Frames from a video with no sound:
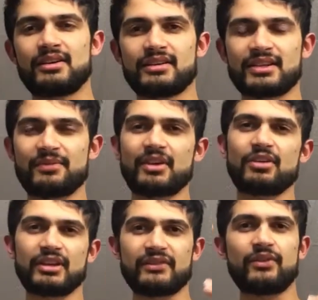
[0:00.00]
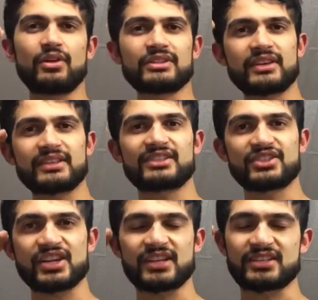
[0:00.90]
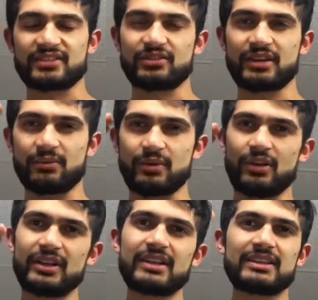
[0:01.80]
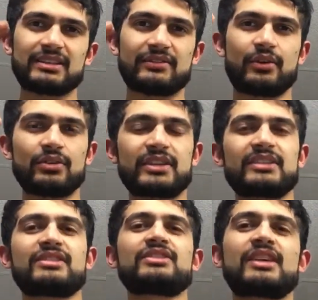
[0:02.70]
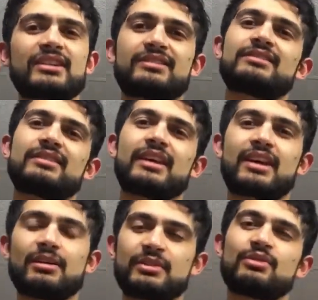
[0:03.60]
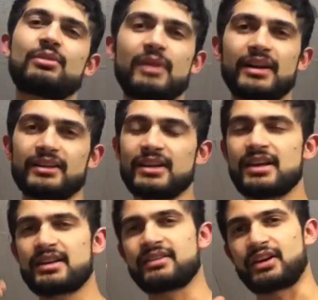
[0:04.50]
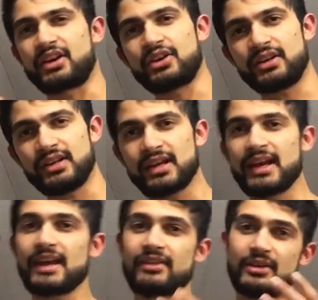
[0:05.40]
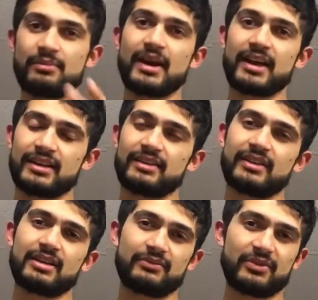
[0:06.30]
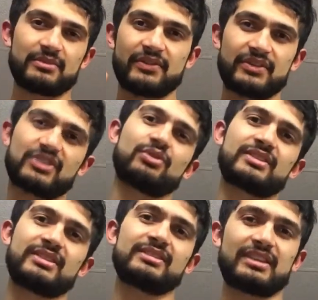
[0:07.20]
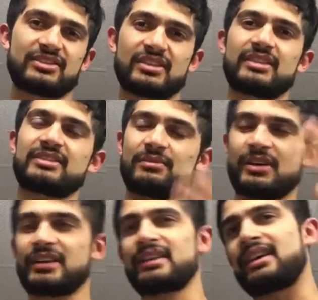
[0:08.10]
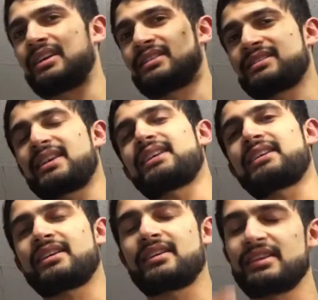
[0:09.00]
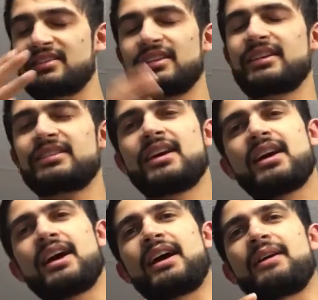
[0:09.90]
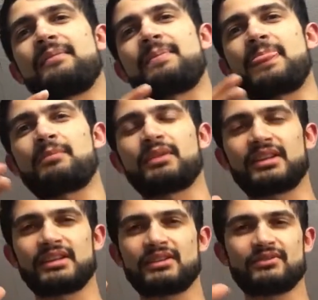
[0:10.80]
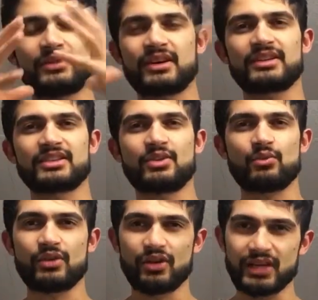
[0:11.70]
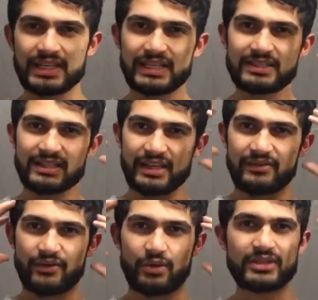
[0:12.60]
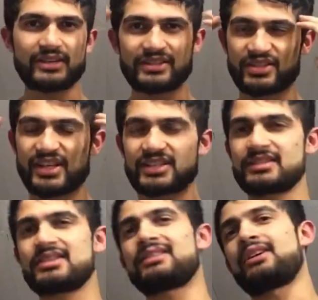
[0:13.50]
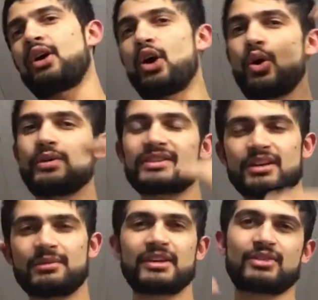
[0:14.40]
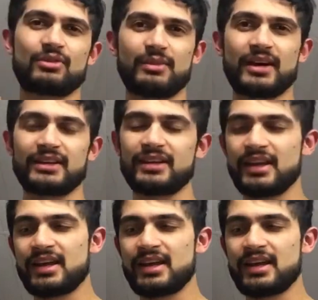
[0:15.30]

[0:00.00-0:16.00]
something called involuntary suggestions. So get, we all get these involuntary suggestions that come into our mind. They're good and they're bad. They come from different sources, angelic, demonic, and psychic and intellect. Um, but regardless, we all get these involuntary suggestions that are always coming into our mind